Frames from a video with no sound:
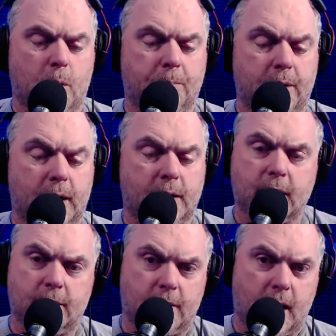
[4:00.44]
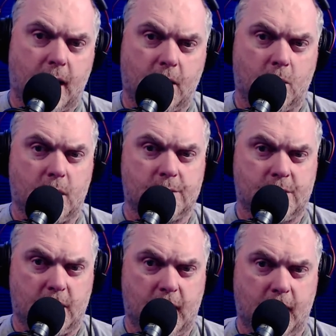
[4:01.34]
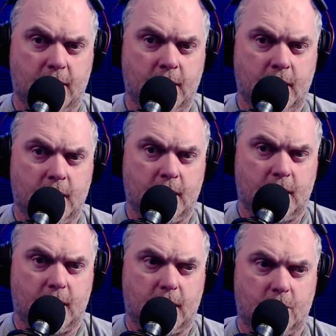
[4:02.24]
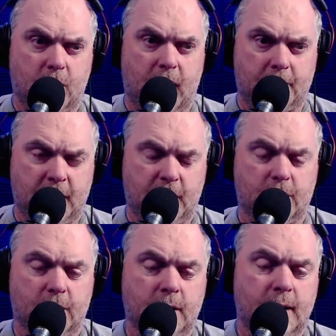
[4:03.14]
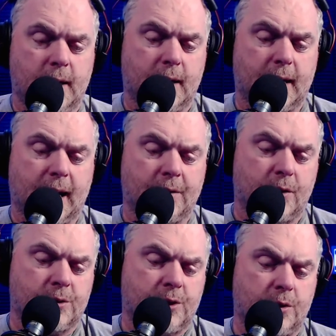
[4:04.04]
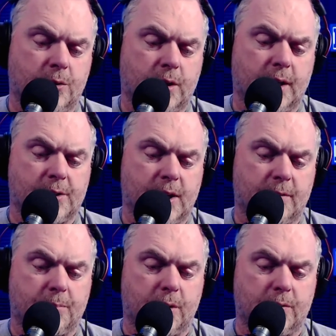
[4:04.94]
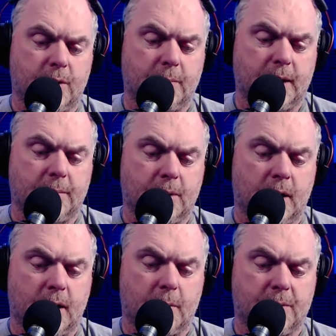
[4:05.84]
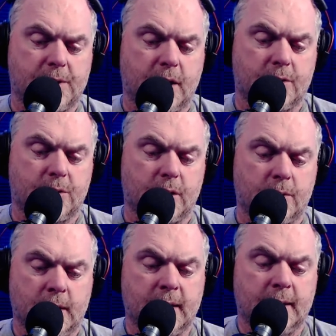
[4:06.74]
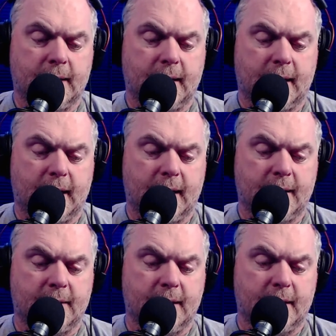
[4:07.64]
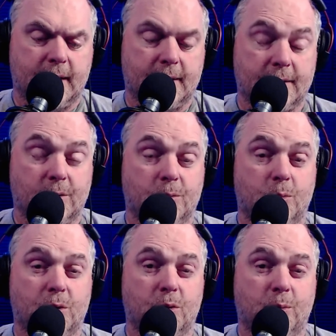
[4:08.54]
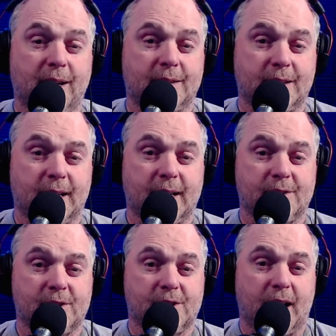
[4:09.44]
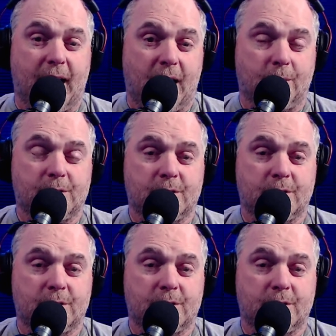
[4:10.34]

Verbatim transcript: productive than I was there uh, when I'm here. Uh, and those two things have proven to be 100% true. Uh, the, the, the weird thing is, is the hours.